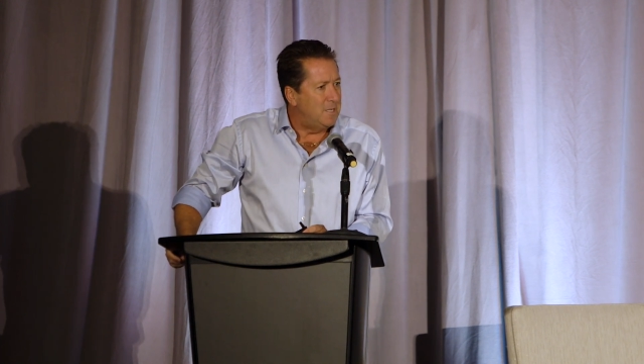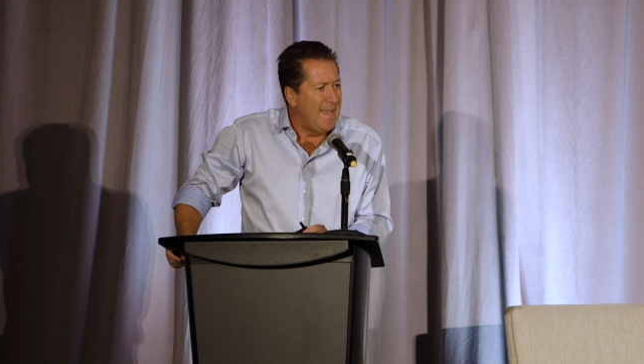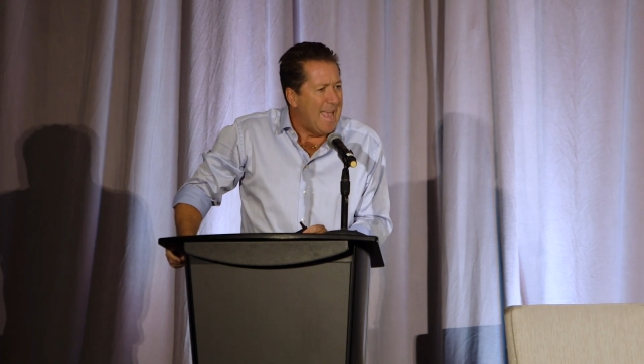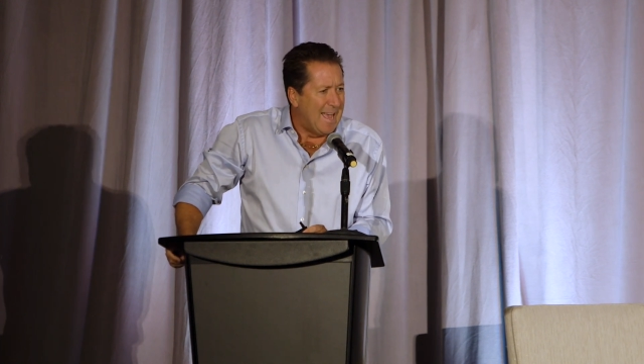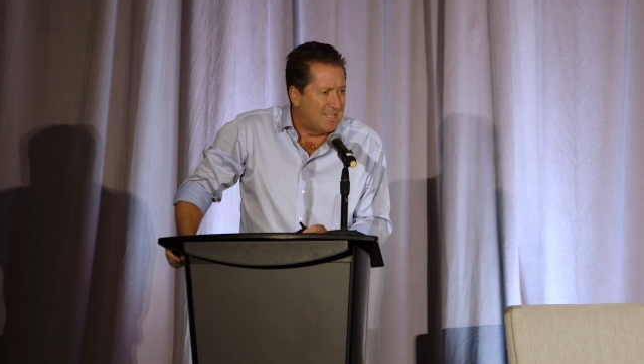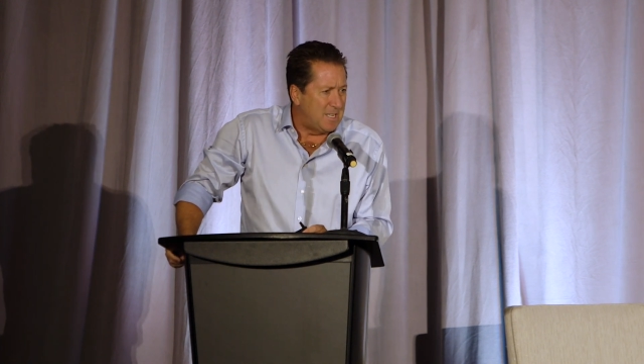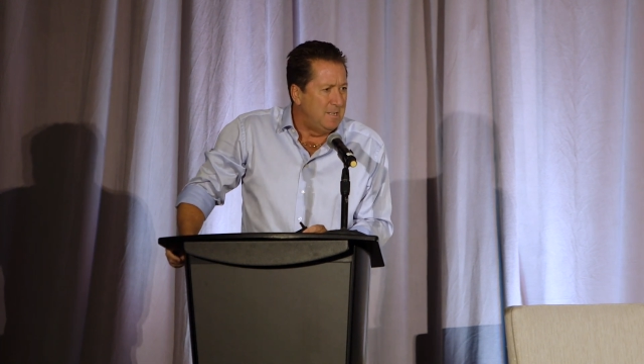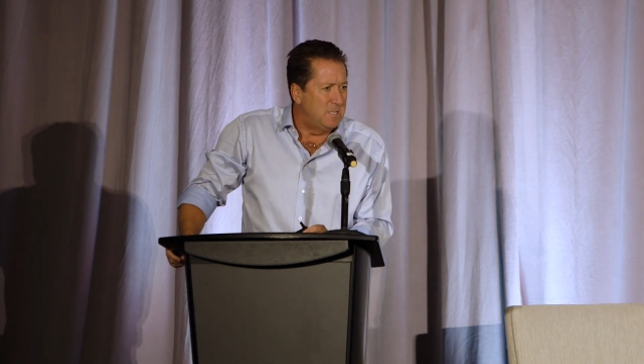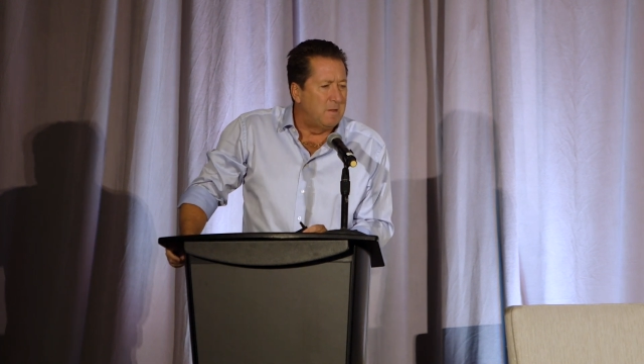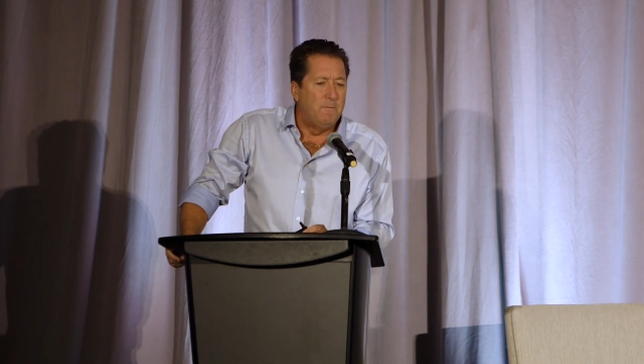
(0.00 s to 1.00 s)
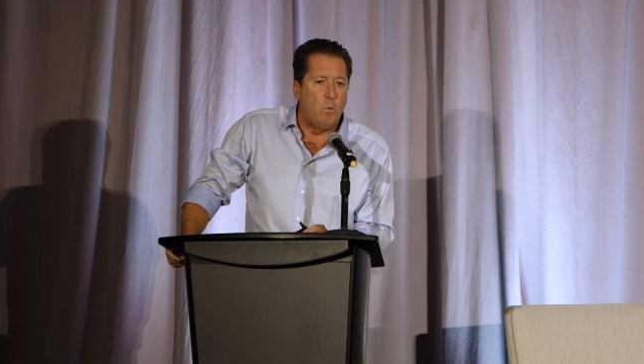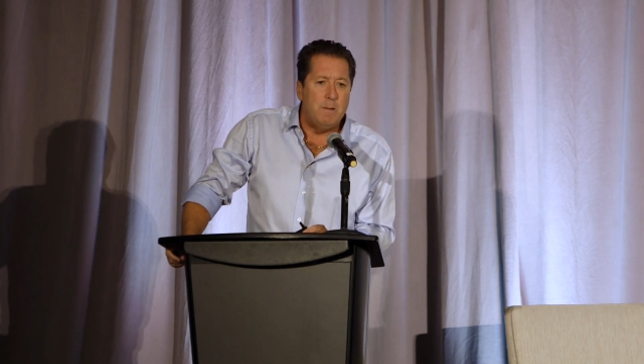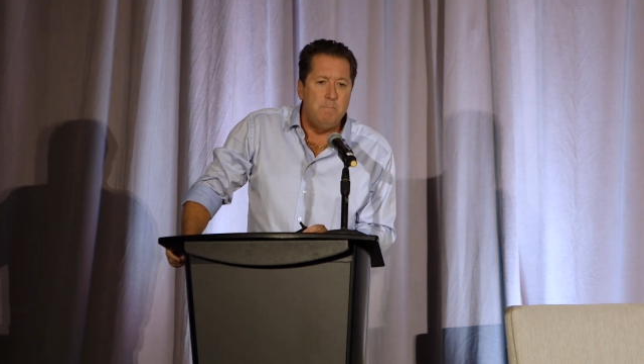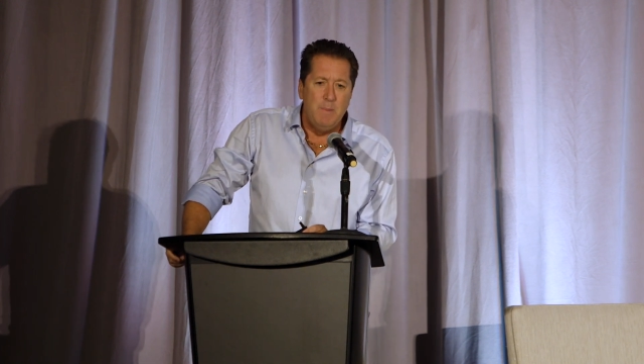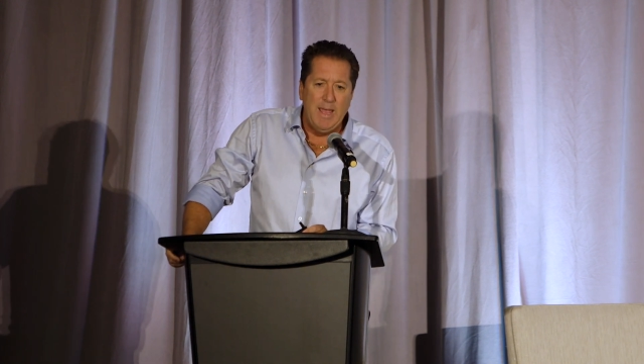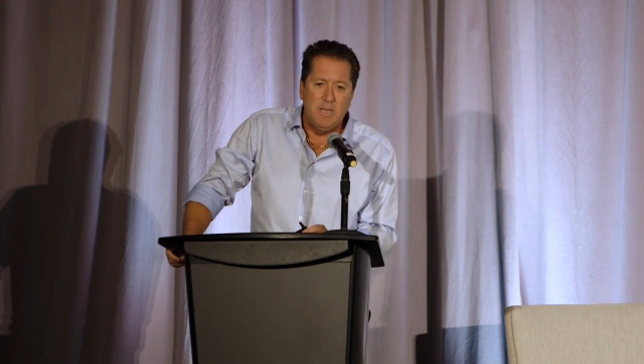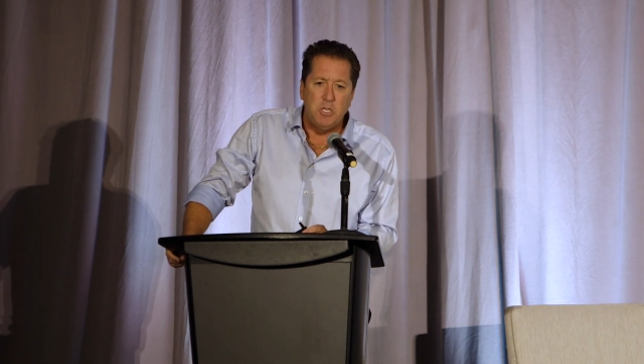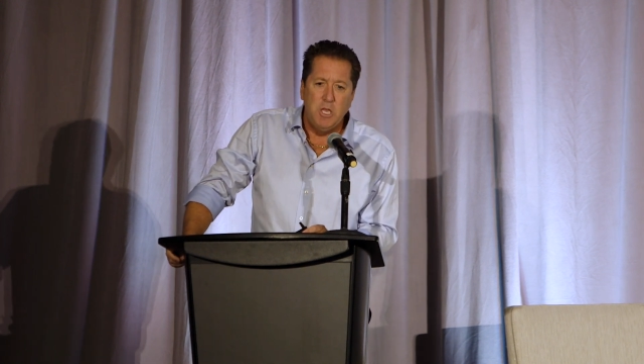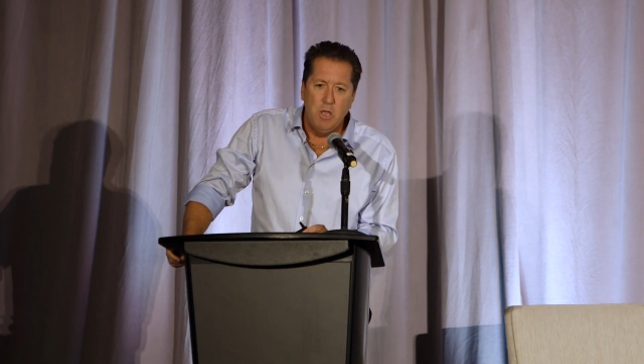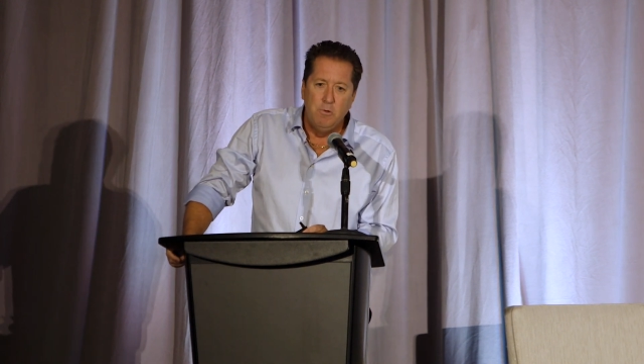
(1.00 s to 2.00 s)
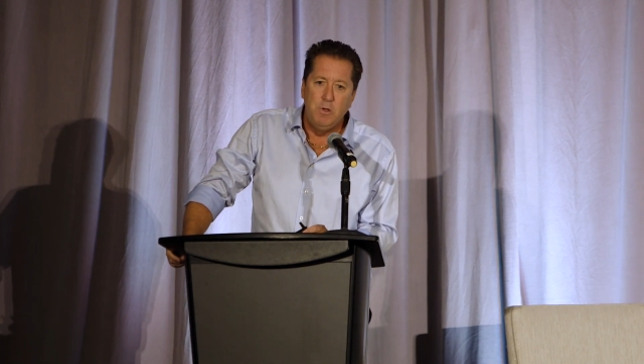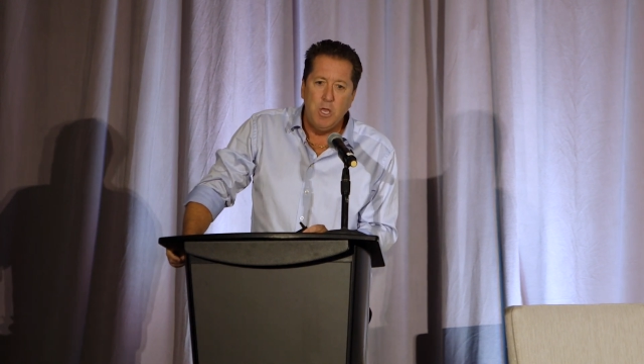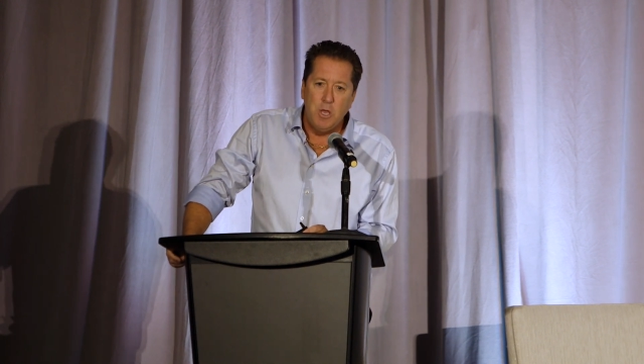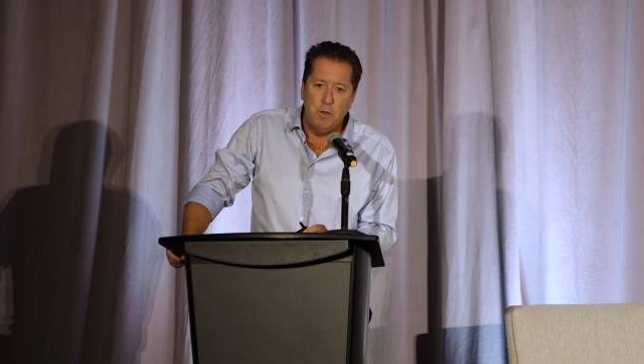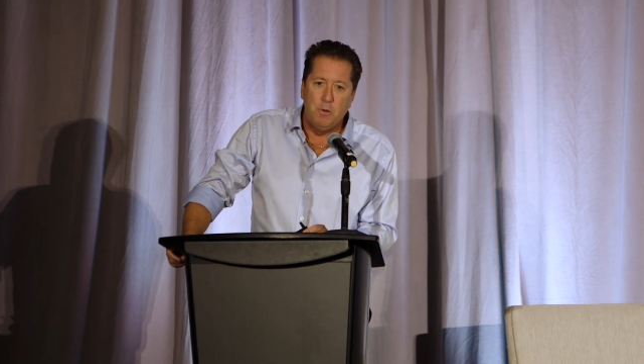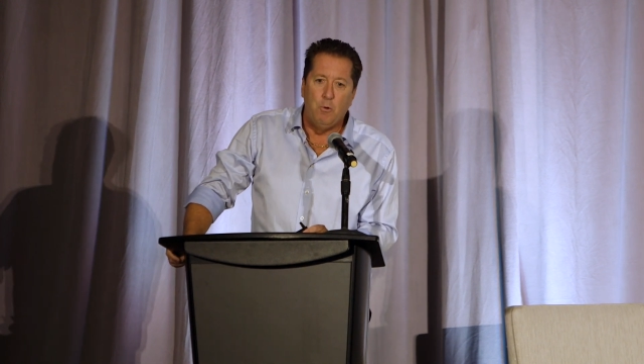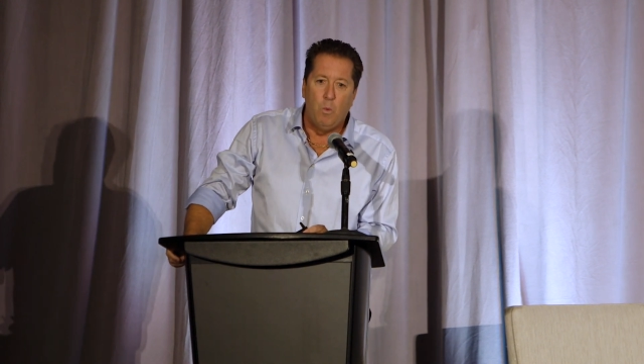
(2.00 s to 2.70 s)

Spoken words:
the essence of what makes you you,